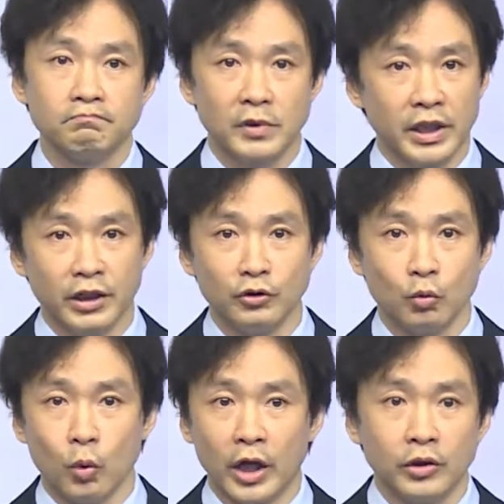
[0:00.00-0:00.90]
Again, no
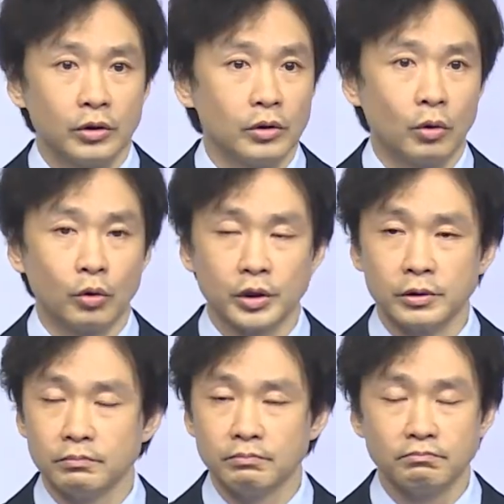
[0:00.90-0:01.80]
water
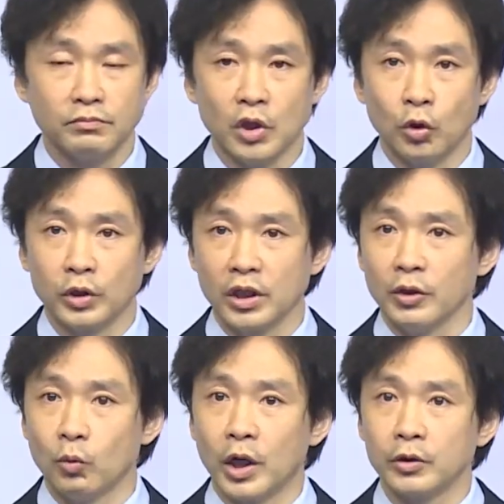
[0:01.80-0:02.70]
or no
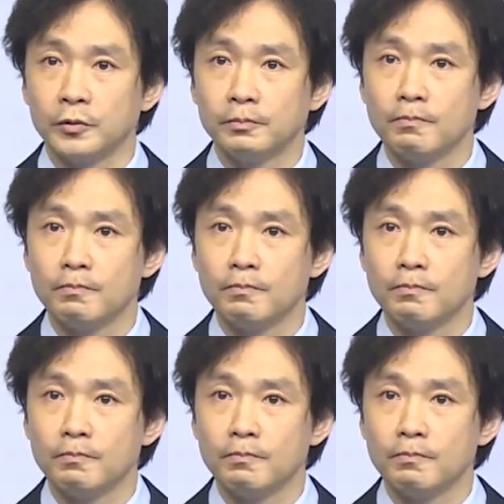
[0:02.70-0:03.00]
clean water.